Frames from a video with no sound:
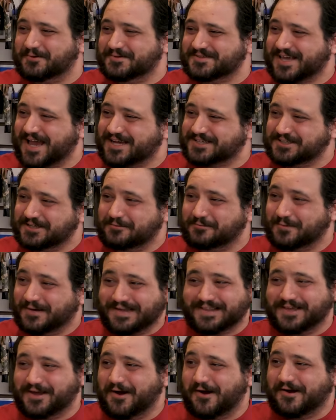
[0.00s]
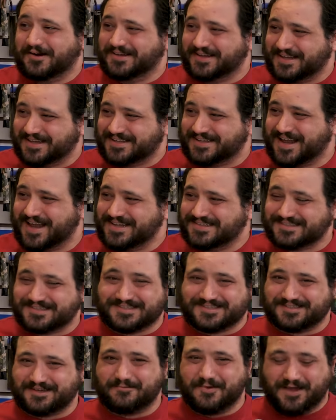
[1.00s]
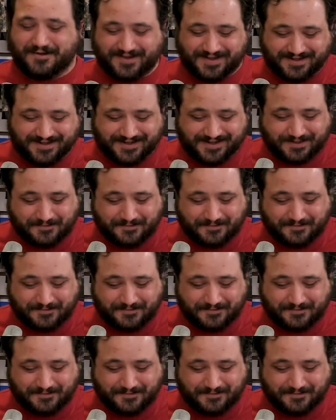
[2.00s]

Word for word: was actually really hard to condense, and somehow I did